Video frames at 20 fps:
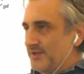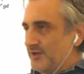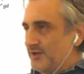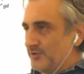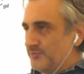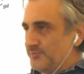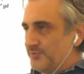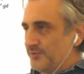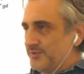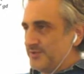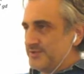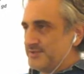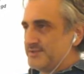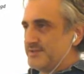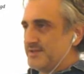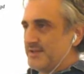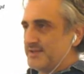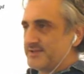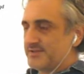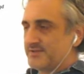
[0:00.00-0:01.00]
And the output
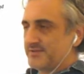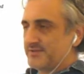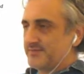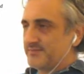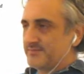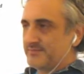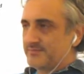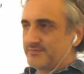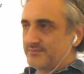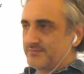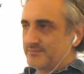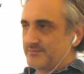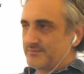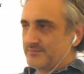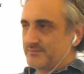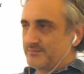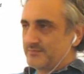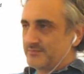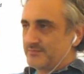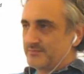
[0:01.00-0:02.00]
is just
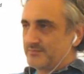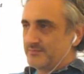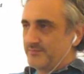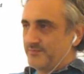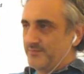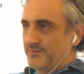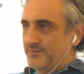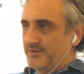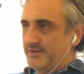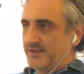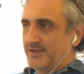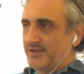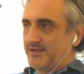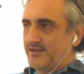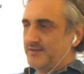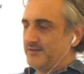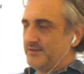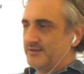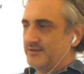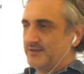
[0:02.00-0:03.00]

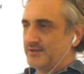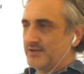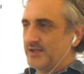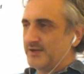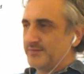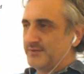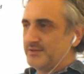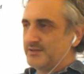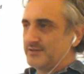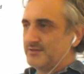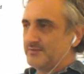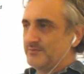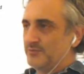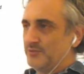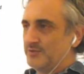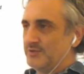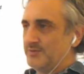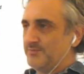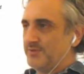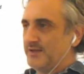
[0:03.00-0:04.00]
the
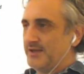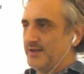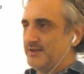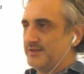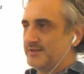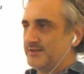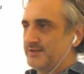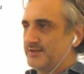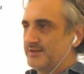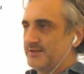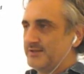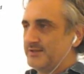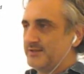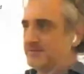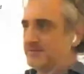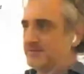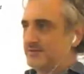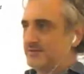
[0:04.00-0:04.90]
current multiplied